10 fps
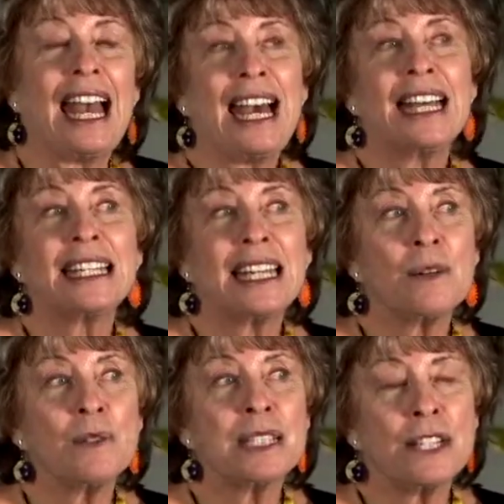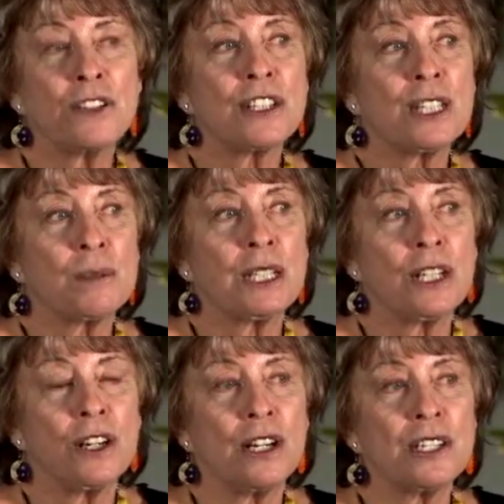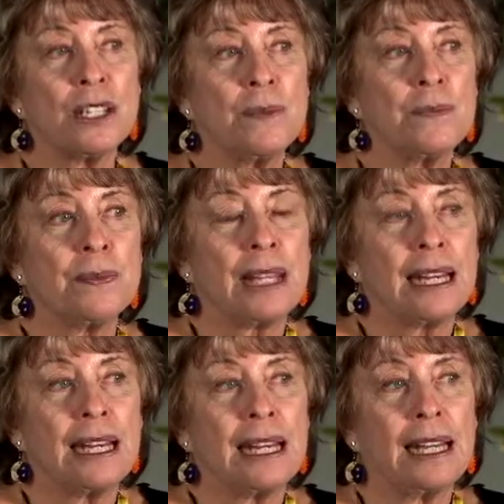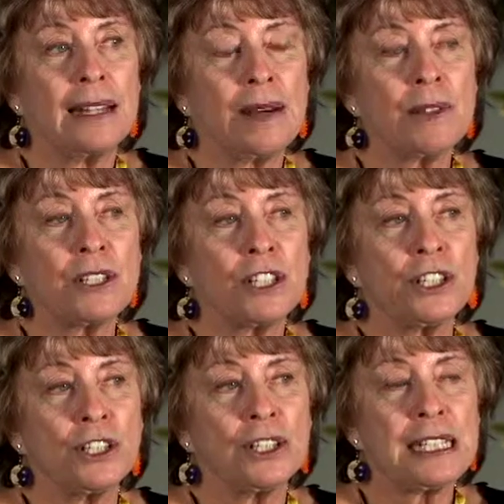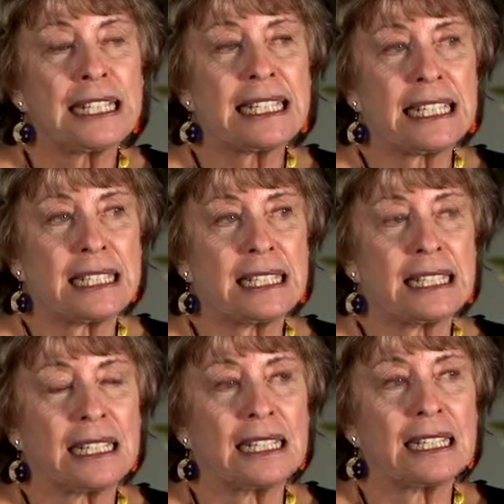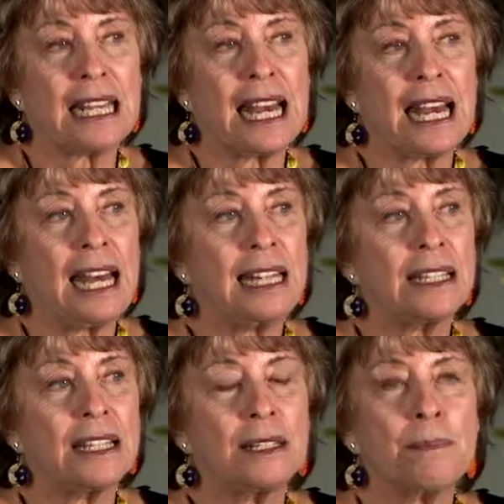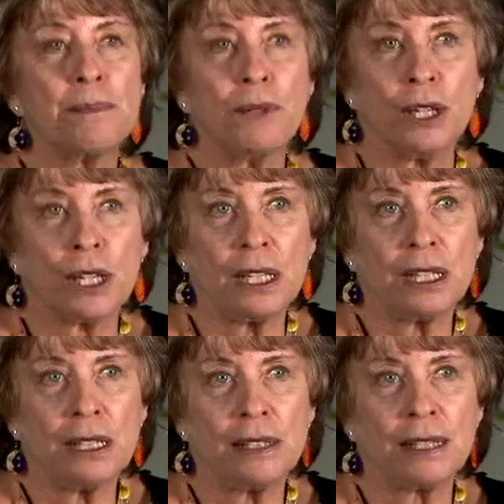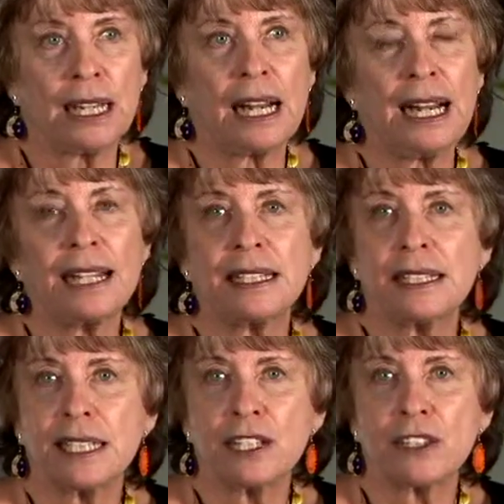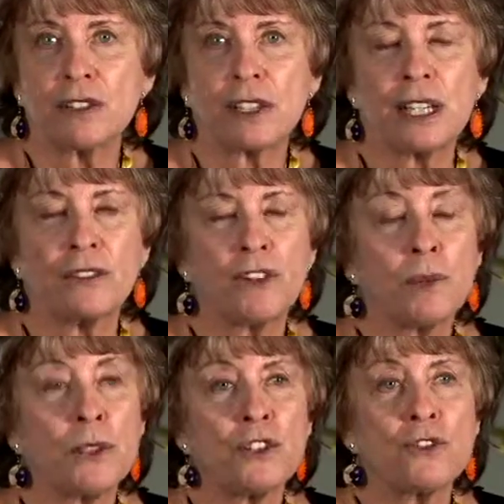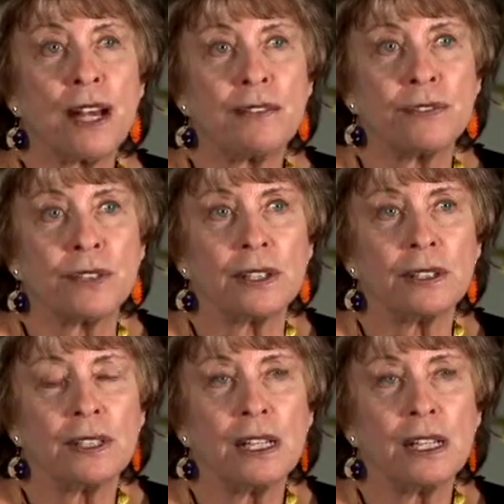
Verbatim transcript: And it was interesting because that was the early 60s, and the book that I had to teach those kids from was dreadful.